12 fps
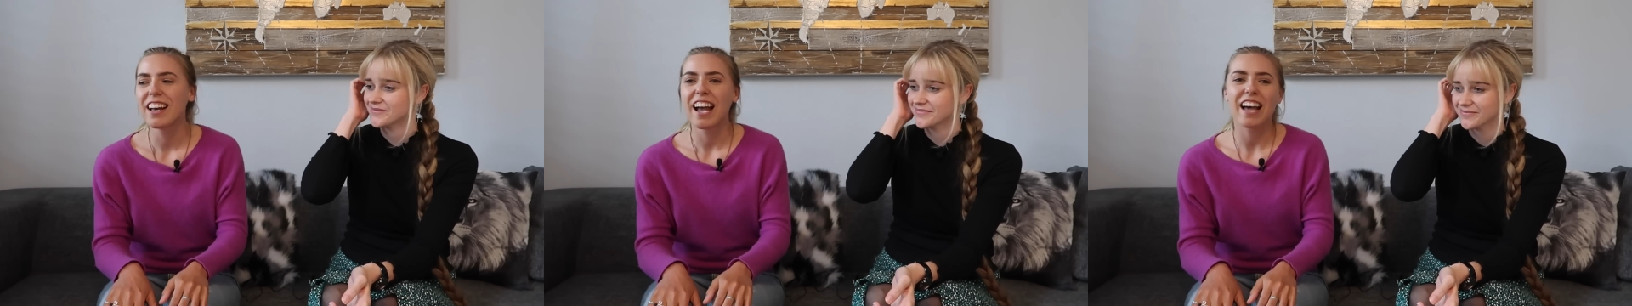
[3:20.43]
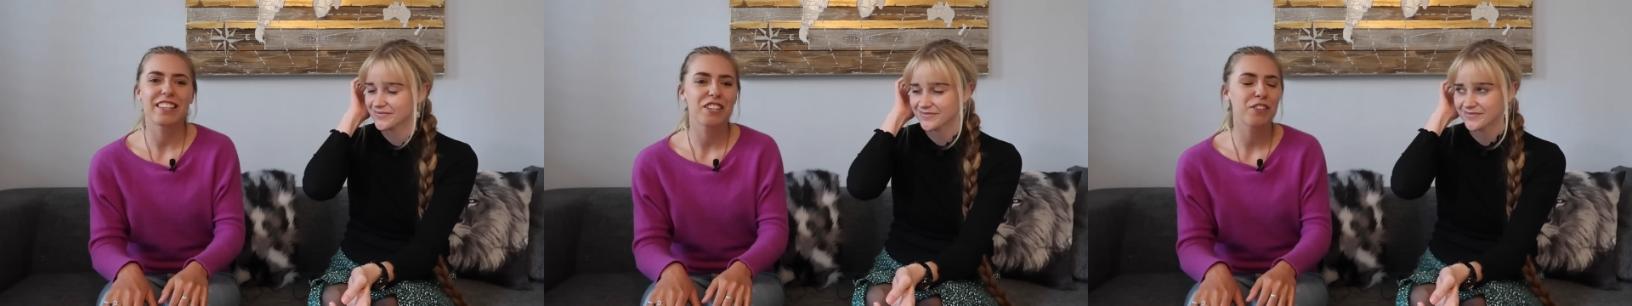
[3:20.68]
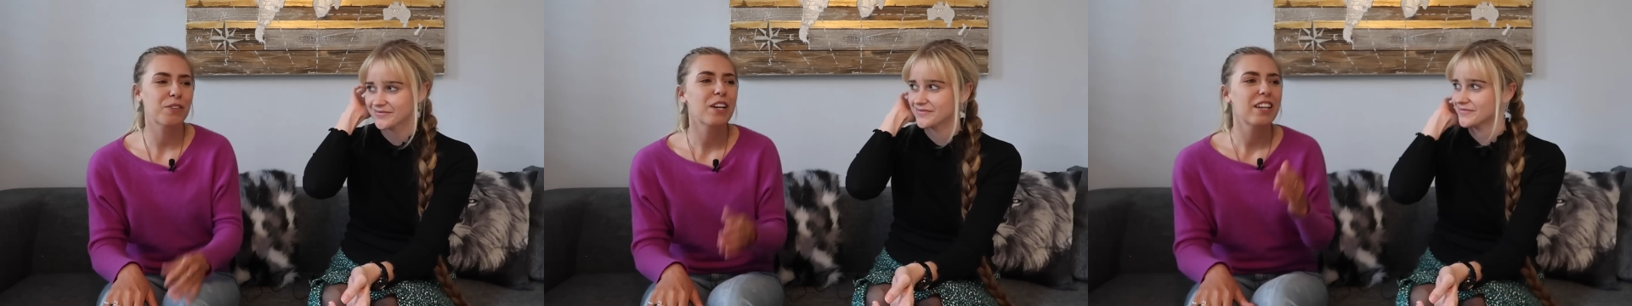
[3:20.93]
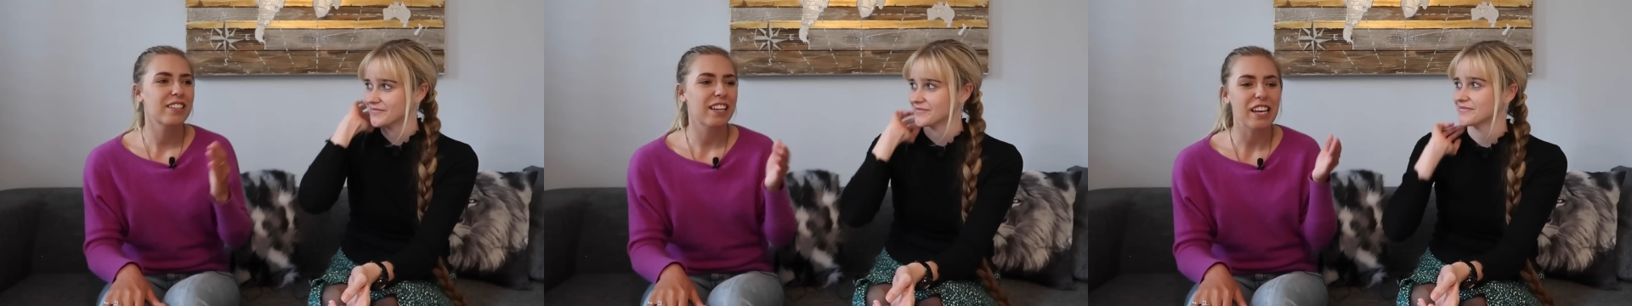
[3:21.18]
Speaker 1: and then you
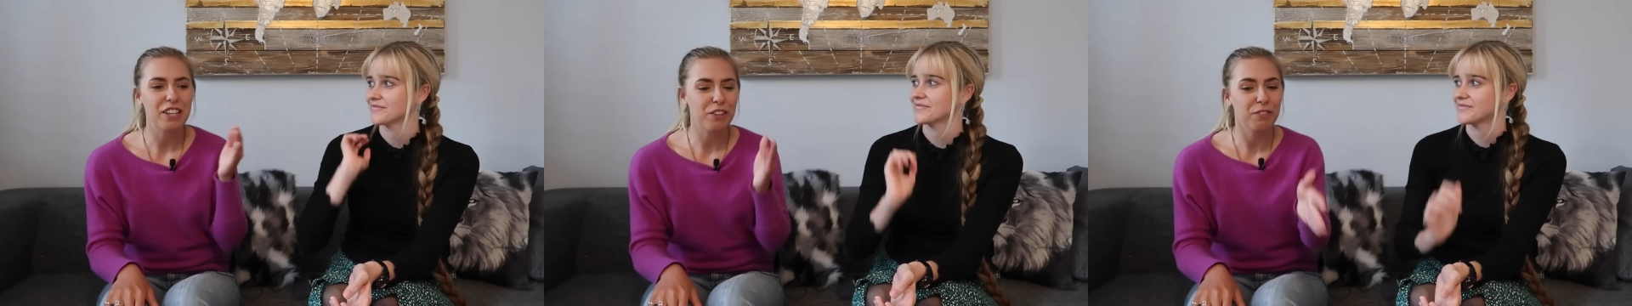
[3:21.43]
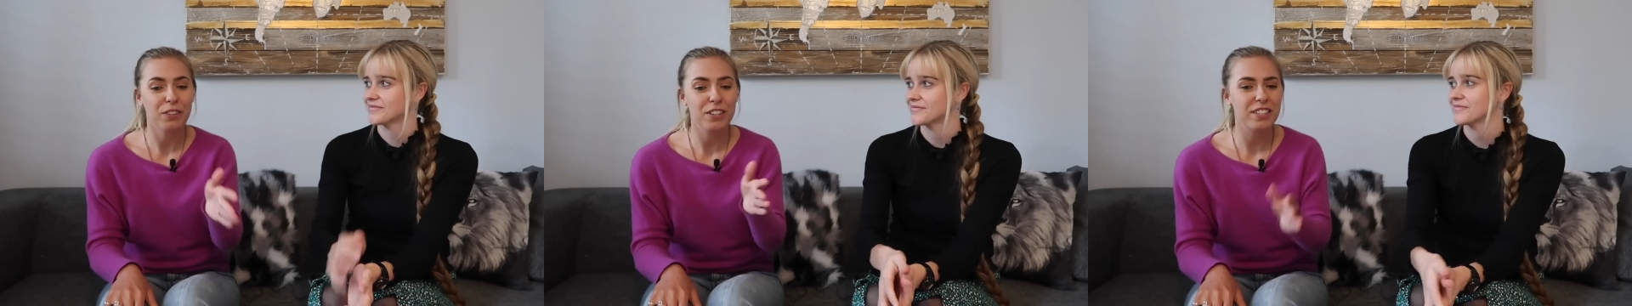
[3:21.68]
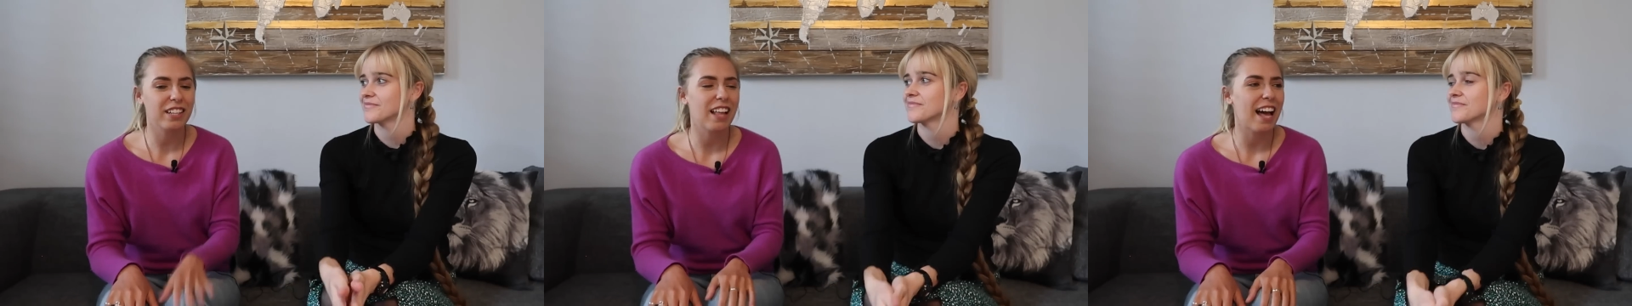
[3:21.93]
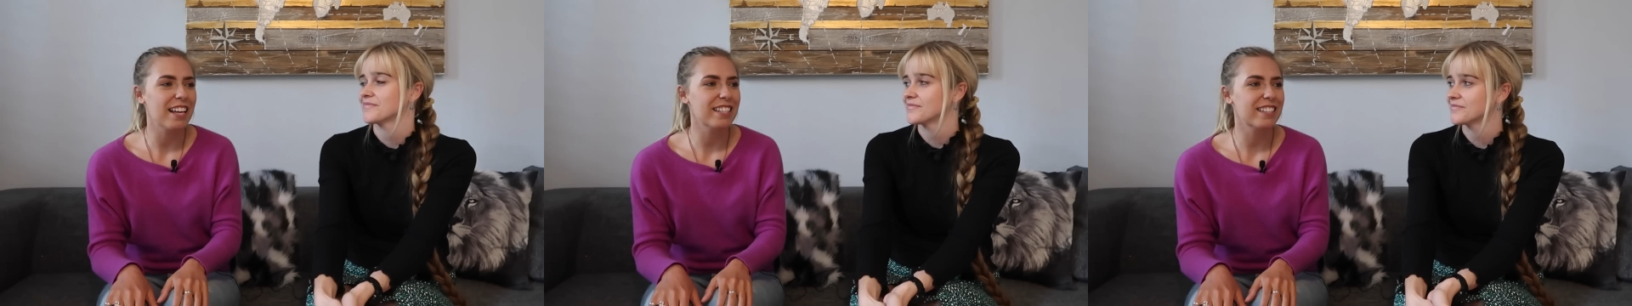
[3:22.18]
take your first
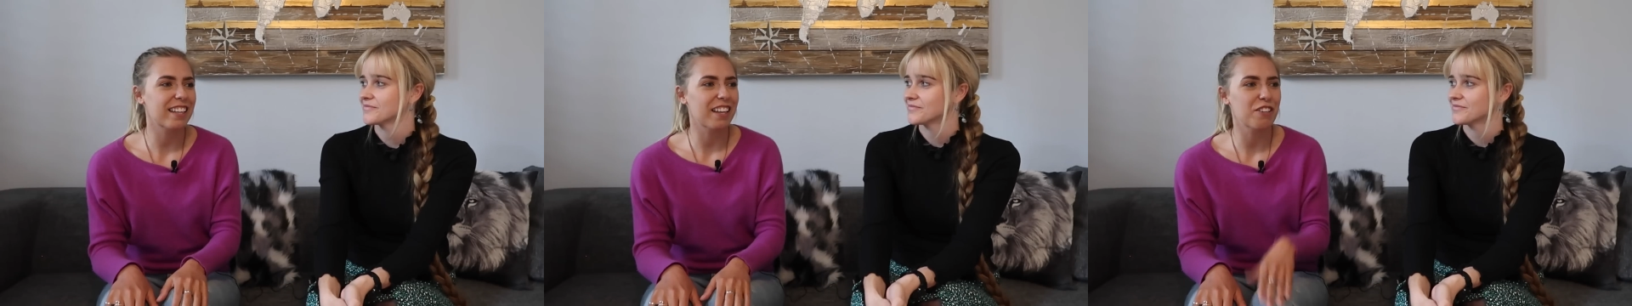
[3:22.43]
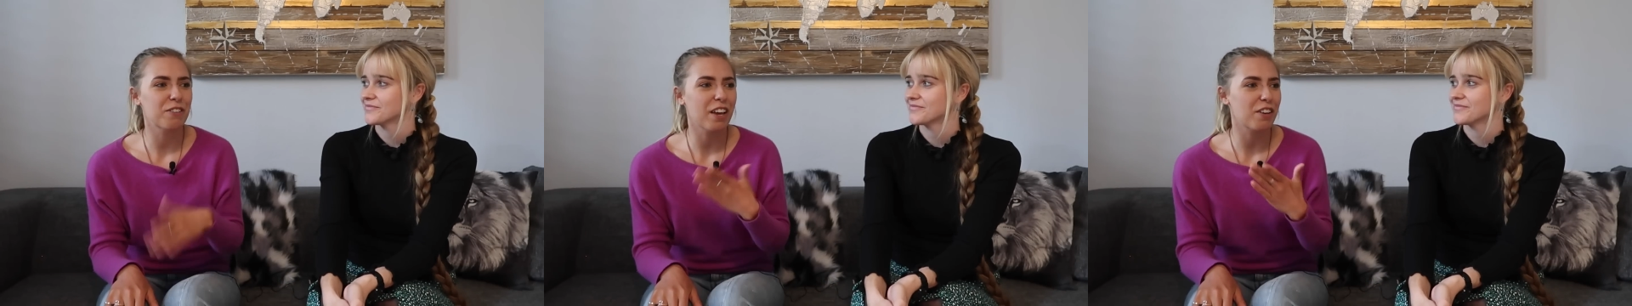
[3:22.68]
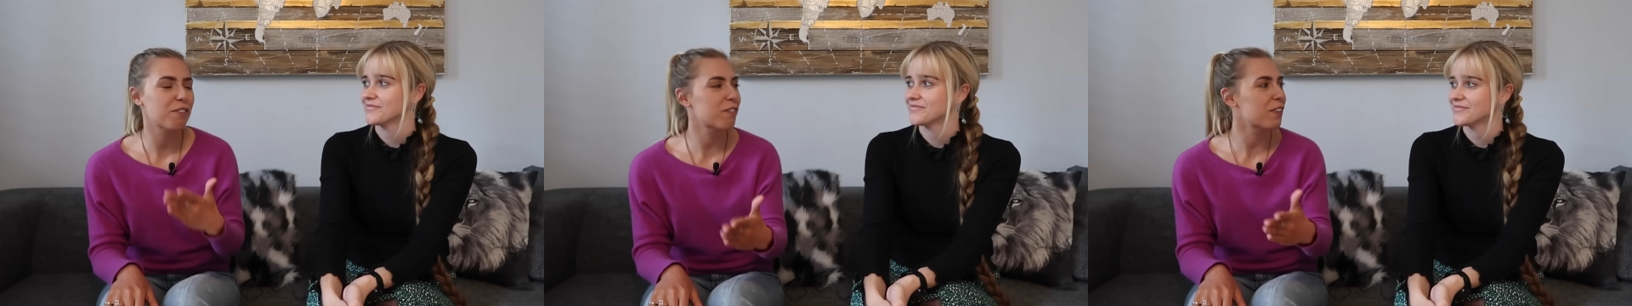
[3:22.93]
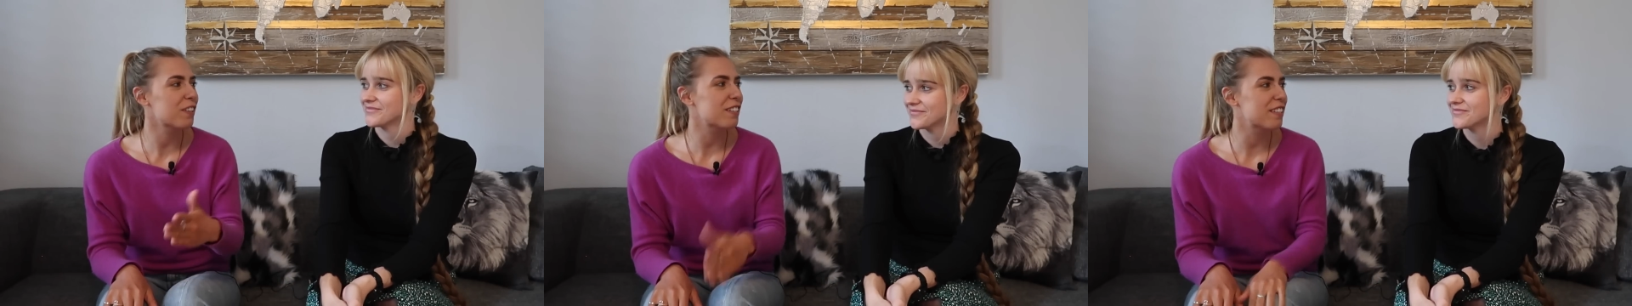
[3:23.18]
class and then you get your
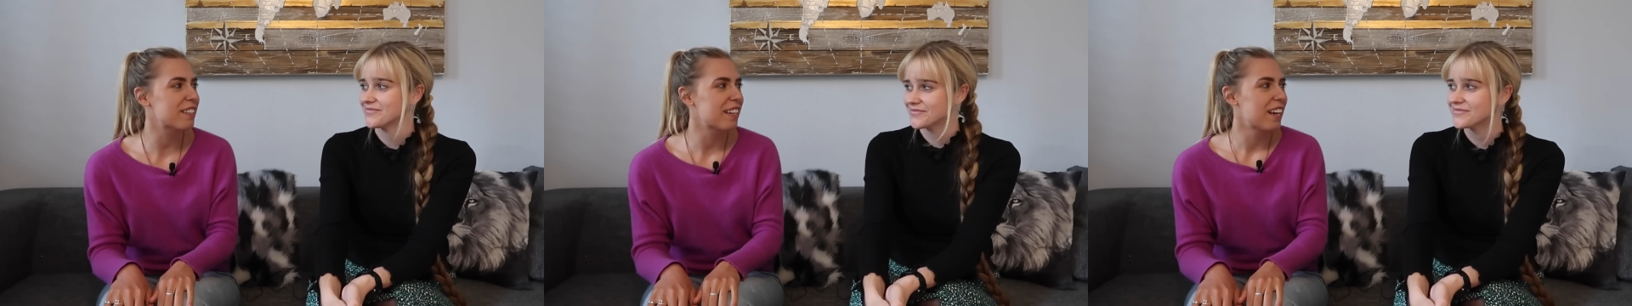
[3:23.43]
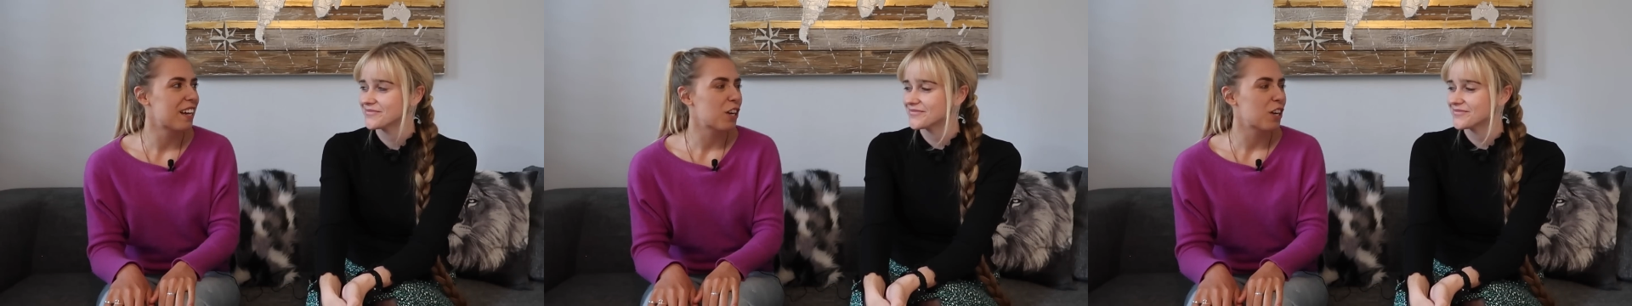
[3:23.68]
first